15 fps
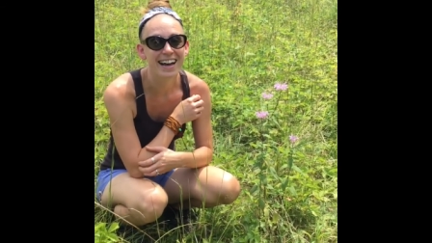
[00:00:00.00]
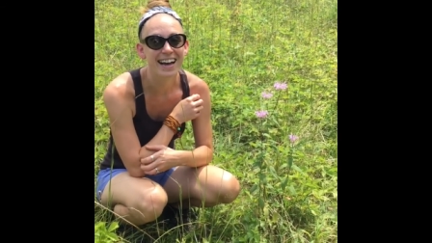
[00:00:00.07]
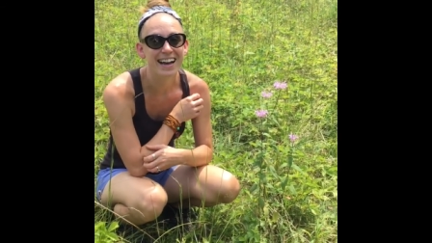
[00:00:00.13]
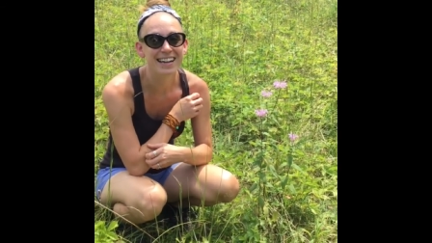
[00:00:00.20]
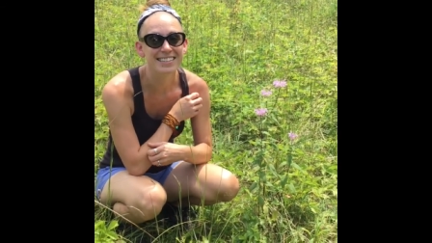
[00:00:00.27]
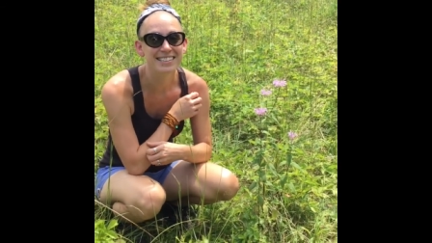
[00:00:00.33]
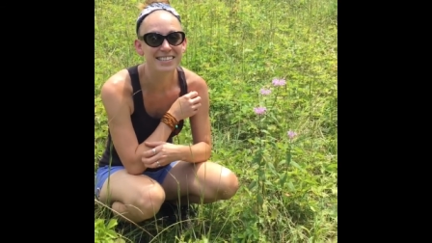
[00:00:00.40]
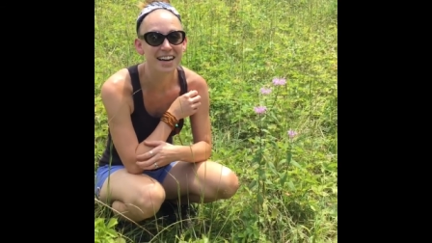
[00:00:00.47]

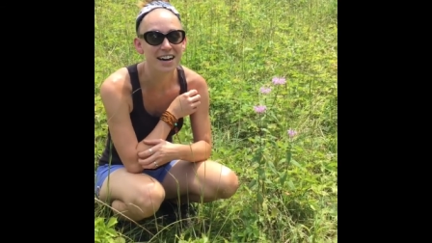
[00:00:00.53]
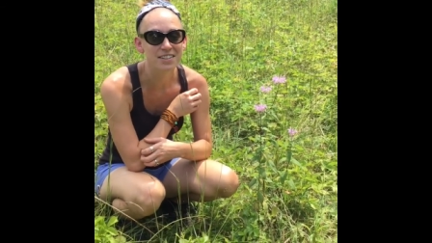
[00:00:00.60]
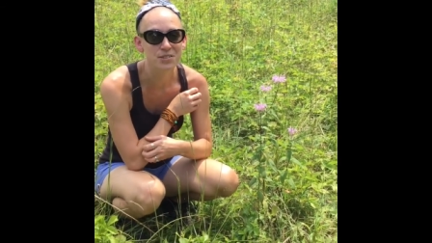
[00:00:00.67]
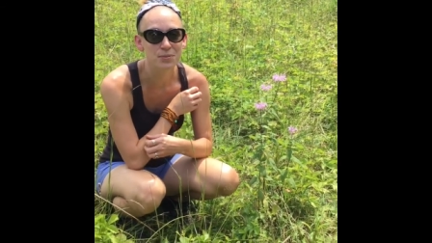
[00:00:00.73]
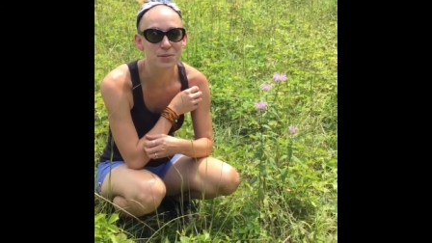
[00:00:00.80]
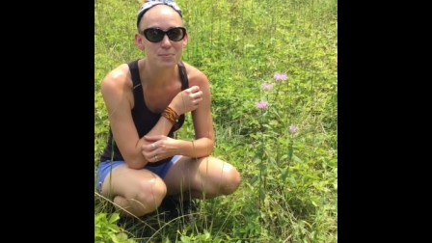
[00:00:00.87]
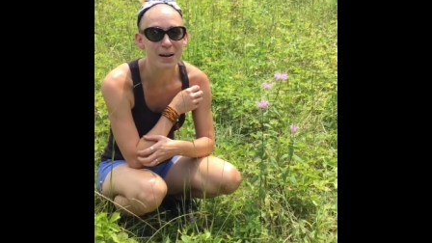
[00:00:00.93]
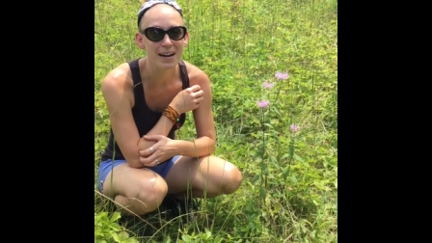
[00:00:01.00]
as
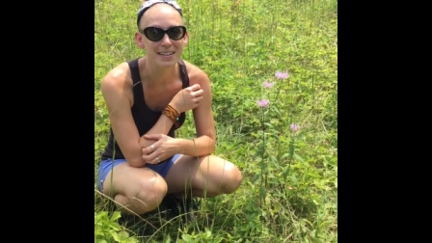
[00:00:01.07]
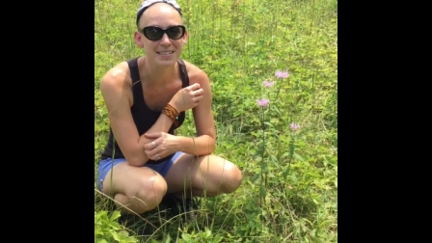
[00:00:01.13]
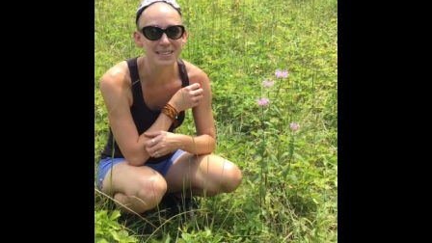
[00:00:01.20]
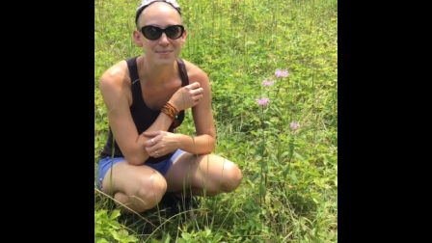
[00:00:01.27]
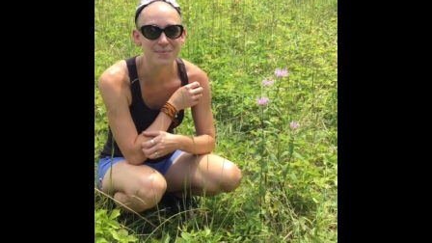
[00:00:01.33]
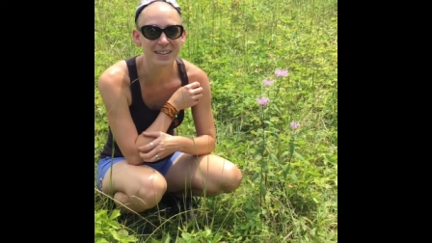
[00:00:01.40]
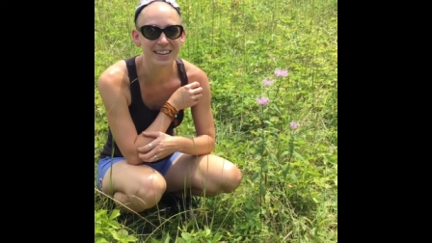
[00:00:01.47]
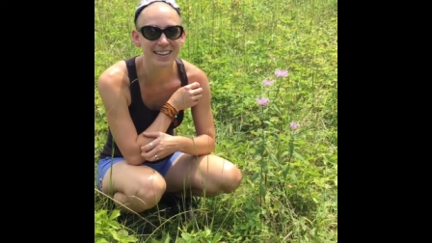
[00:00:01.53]
Scott's
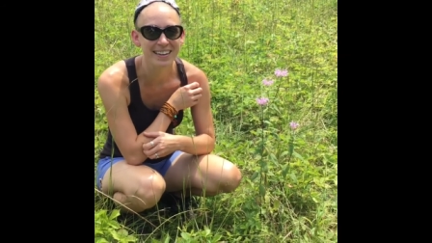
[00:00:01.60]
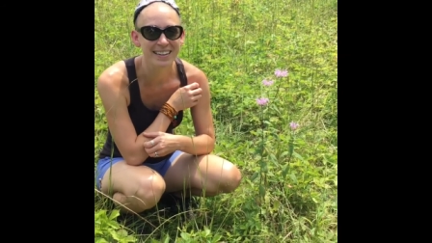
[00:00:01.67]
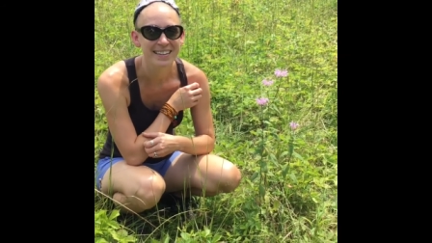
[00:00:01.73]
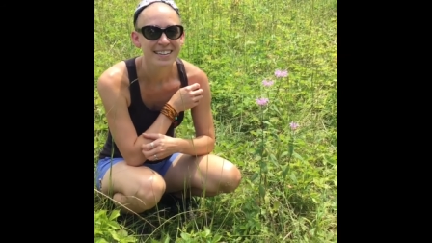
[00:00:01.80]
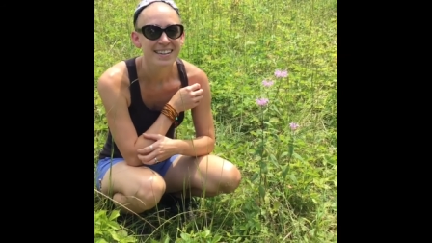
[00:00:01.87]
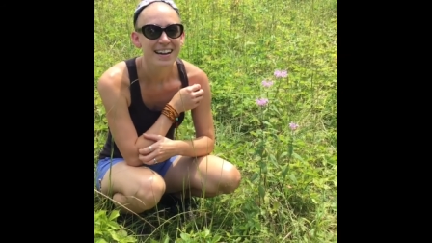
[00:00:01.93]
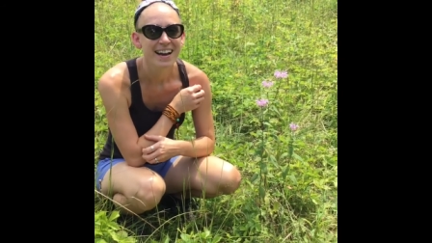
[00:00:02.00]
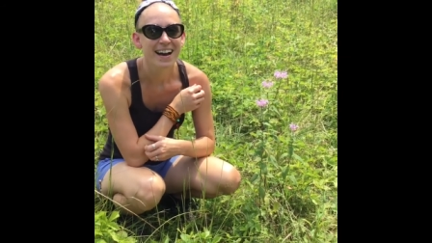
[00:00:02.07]
reminding me,
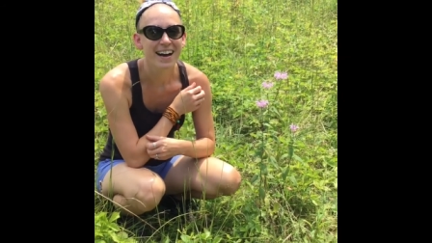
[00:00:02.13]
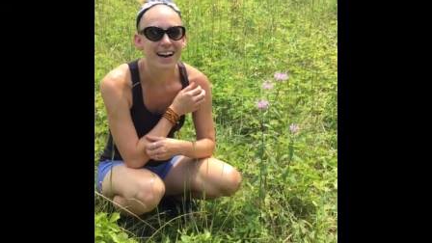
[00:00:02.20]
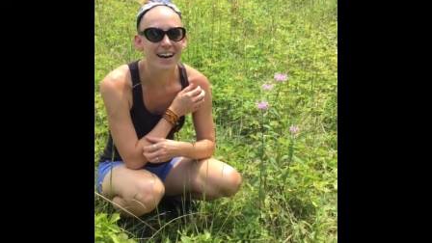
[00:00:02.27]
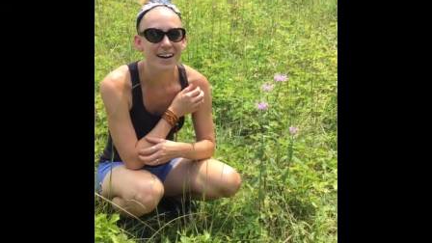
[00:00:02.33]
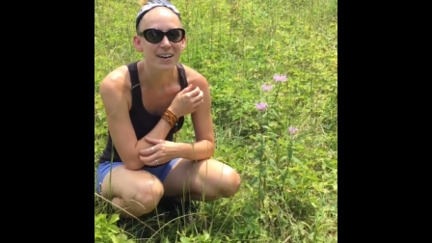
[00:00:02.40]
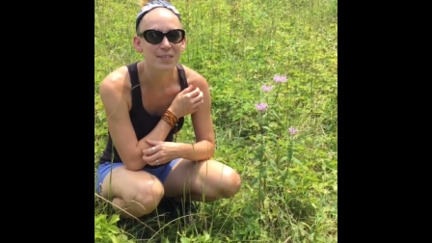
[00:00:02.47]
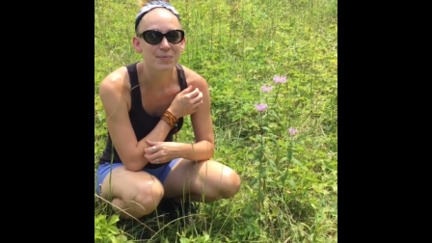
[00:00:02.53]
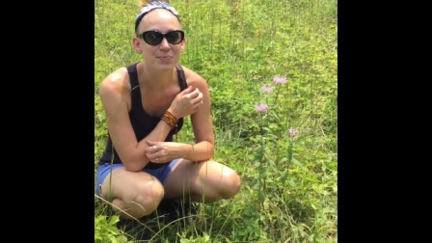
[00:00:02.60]

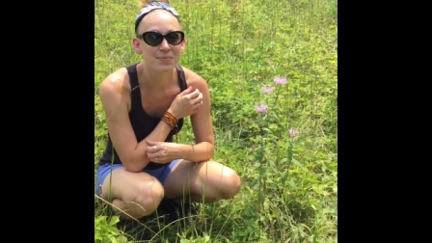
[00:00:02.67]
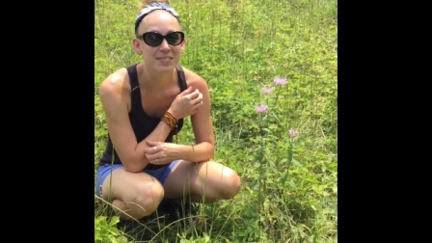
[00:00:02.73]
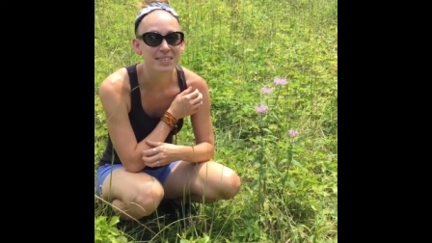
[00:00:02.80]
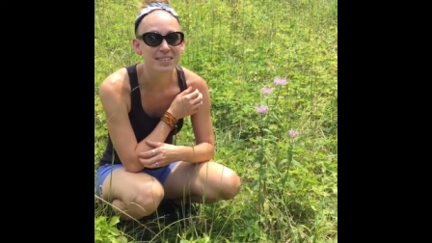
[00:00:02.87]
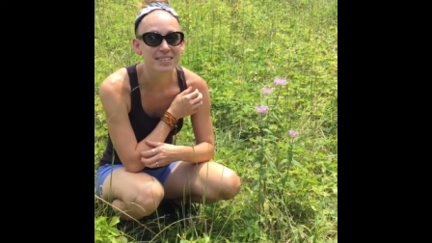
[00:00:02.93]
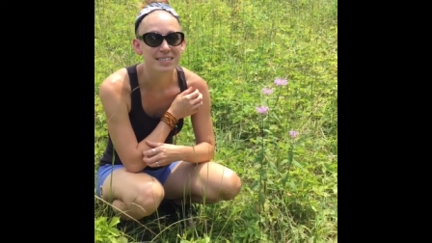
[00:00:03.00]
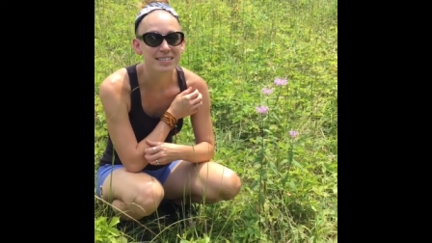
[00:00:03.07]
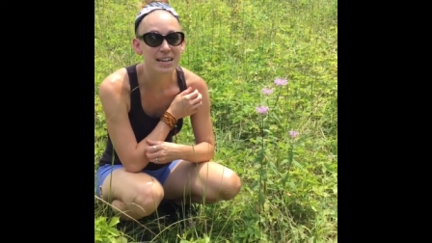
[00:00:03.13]

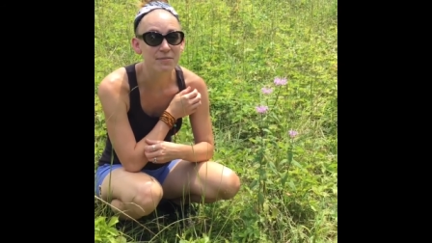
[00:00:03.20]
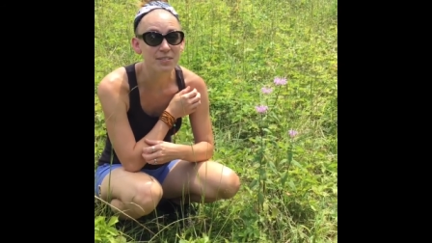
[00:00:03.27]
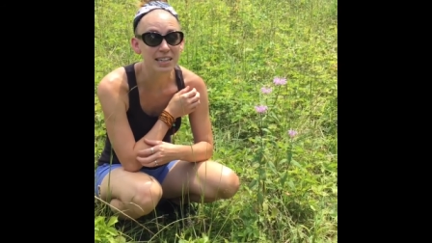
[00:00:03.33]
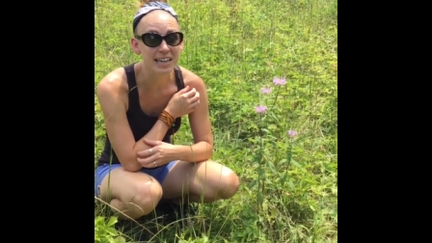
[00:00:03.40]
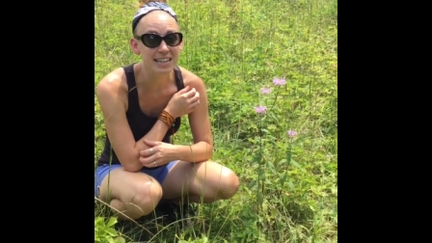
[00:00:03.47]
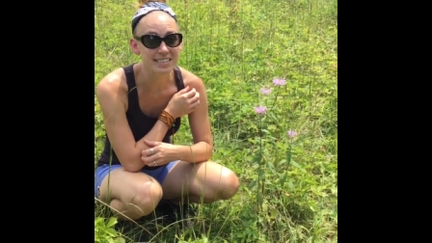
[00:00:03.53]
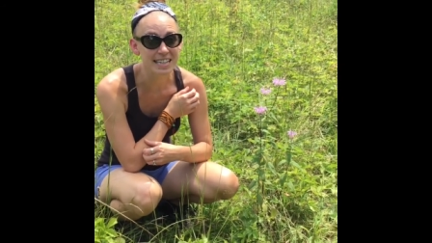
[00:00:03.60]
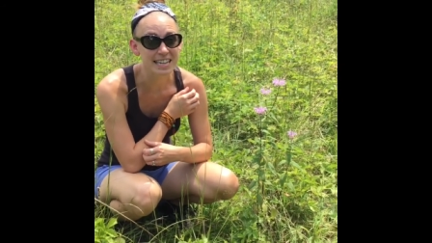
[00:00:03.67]

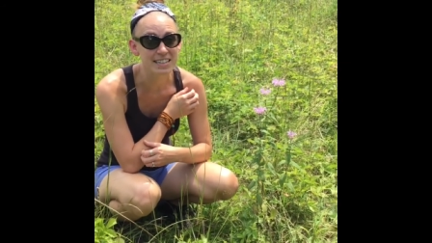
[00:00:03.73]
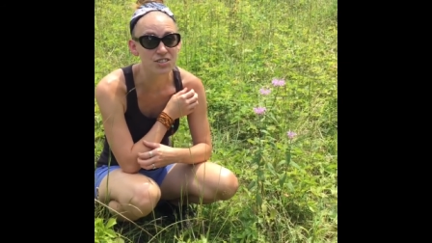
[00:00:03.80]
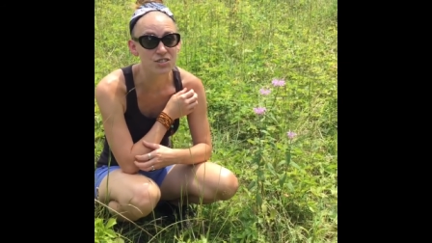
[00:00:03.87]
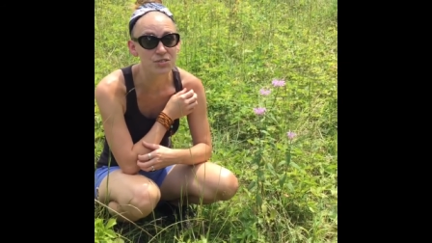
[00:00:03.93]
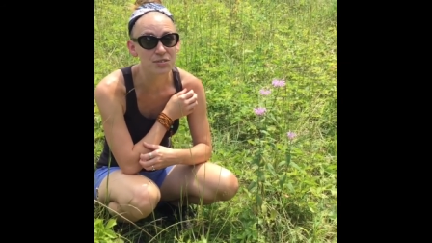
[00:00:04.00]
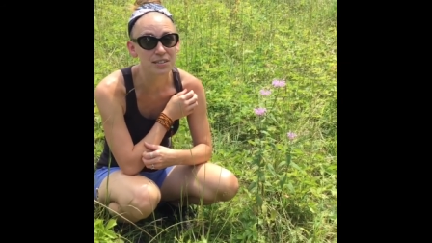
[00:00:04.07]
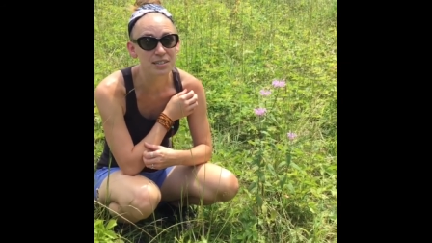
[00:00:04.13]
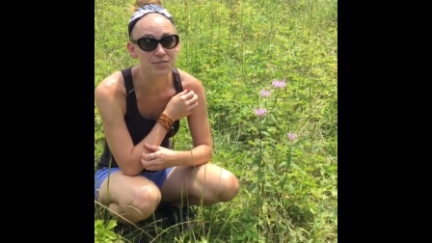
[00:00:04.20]
definitely has a
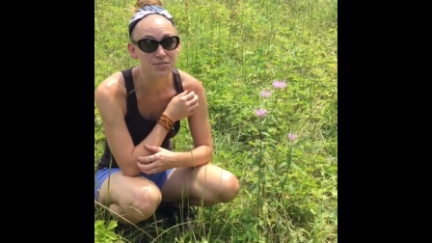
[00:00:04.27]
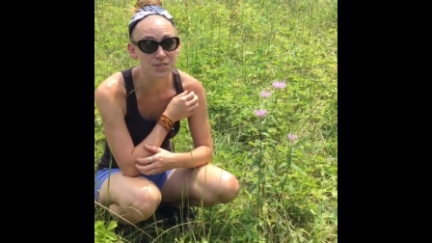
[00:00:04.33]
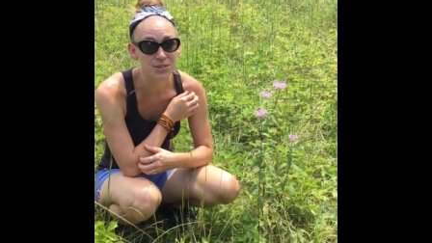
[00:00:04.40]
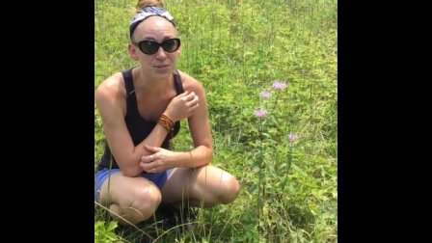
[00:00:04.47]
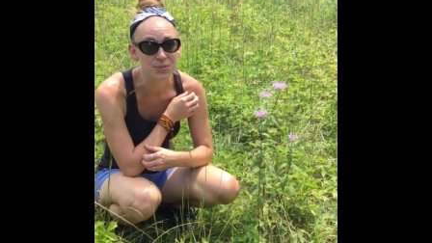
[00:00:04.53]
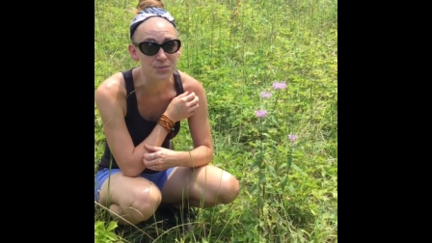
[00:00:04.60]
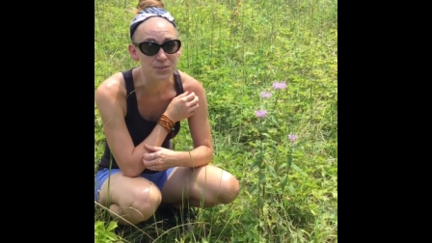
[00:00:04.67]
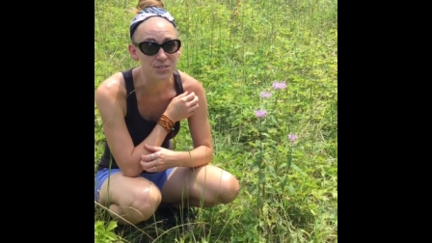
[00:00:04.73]
history of
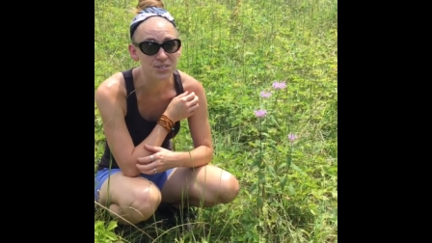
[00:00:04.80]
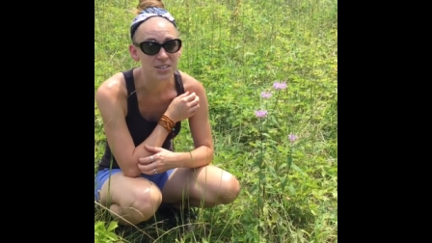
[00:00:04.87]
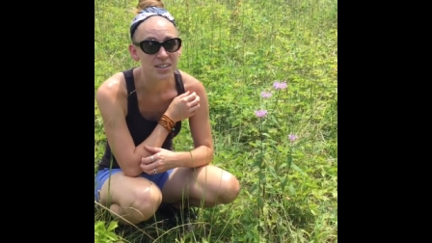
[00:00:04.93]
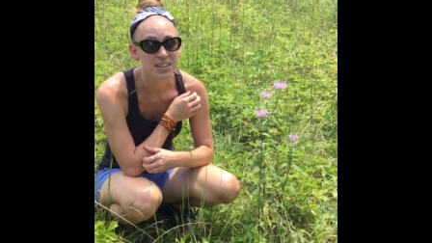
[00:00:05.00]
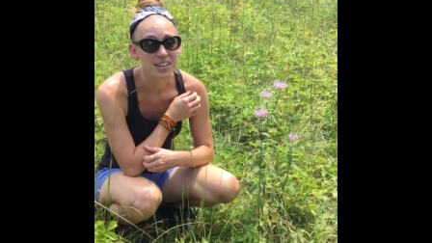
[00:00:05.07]
use.